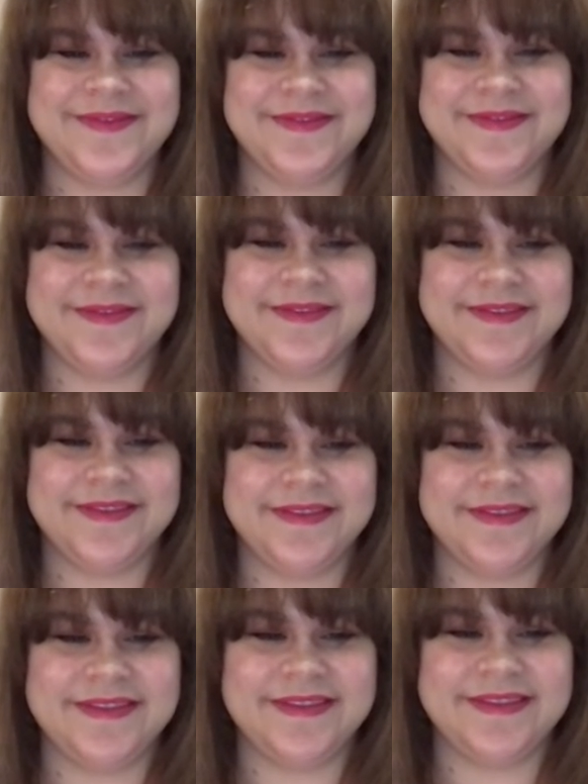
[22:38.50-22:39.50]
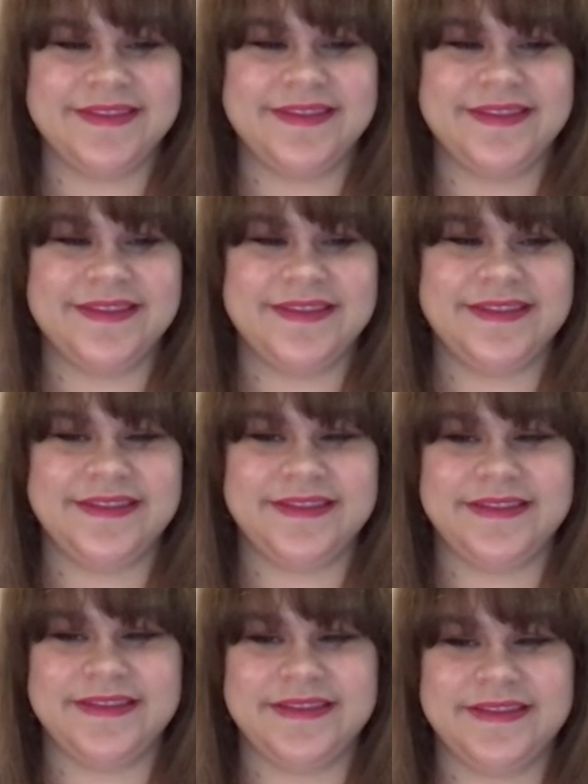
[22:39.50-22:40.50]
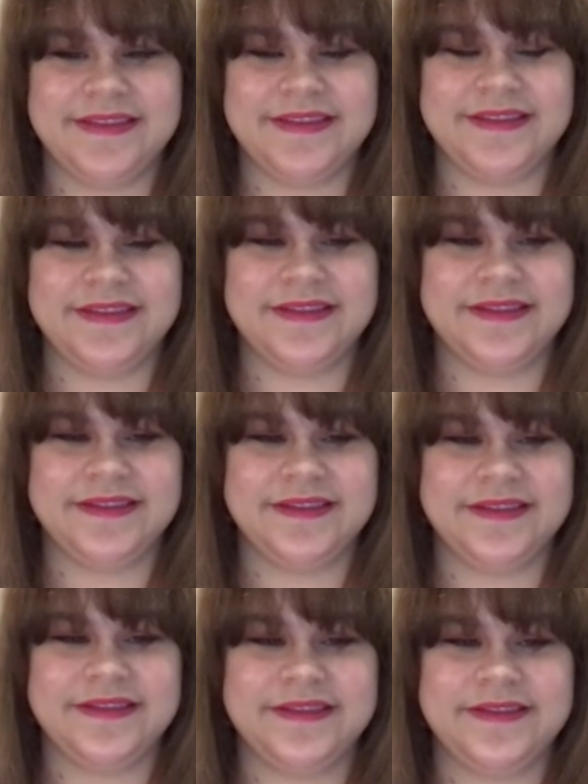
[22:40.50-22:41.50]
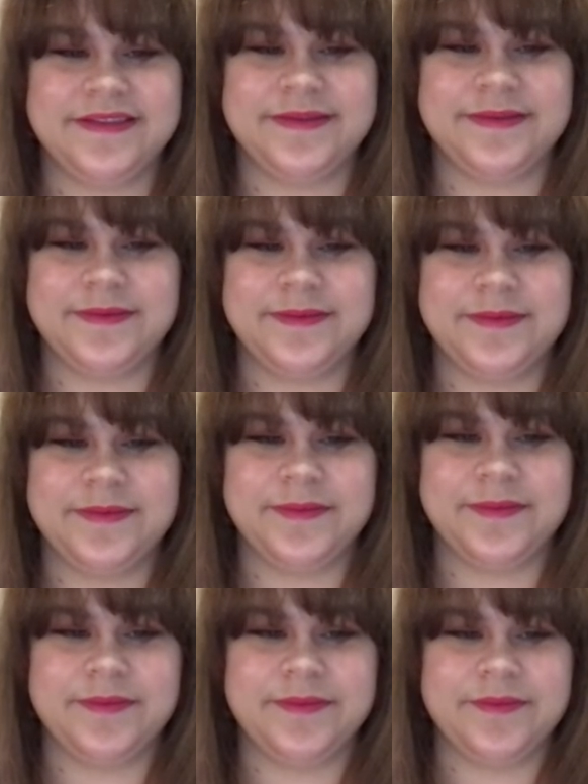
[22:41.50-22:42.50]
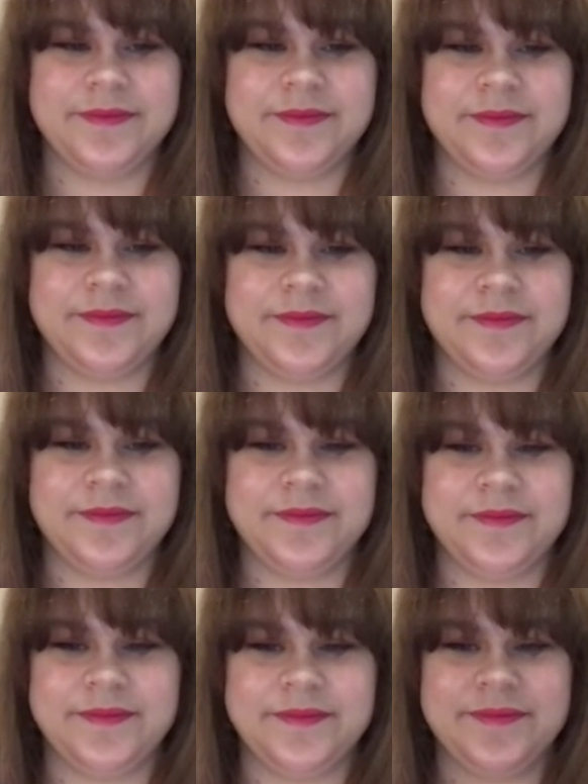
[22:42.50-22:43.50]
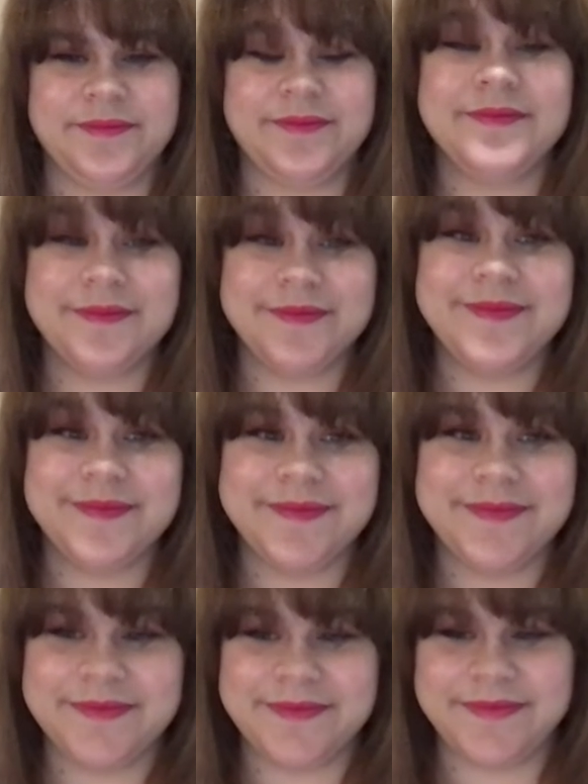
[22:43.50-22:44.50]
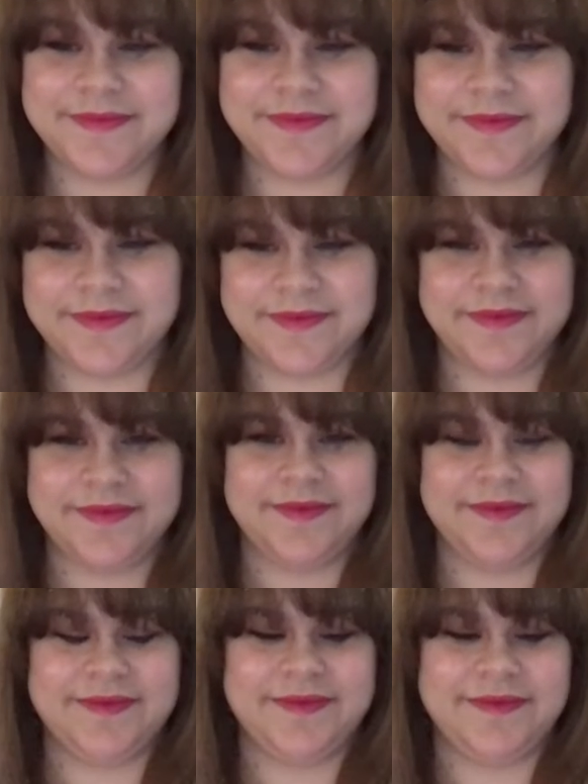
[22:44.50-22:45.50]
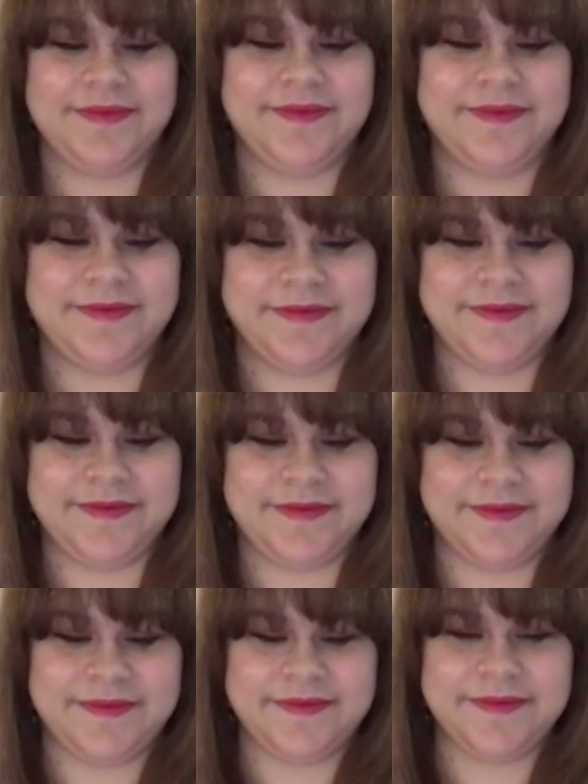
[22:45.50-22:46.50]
No words are spoken by the person on screen.